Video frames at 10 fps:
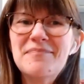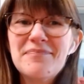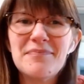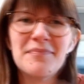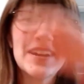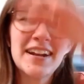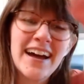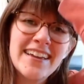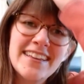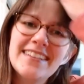But
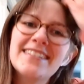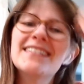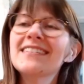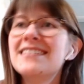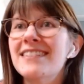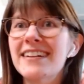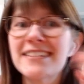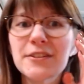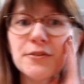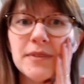not
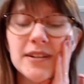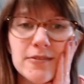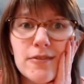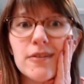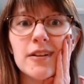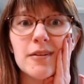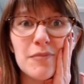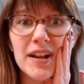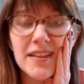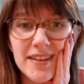to toot my own horn,
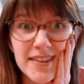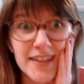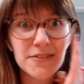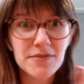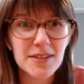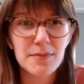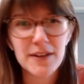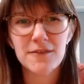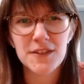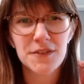but I think that's a really
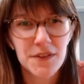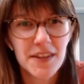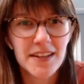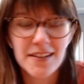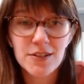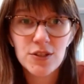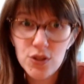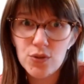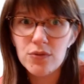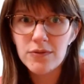beneficial thing
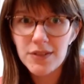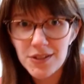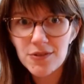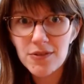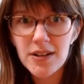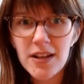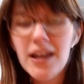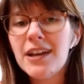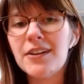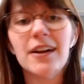to do,
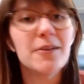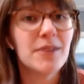right?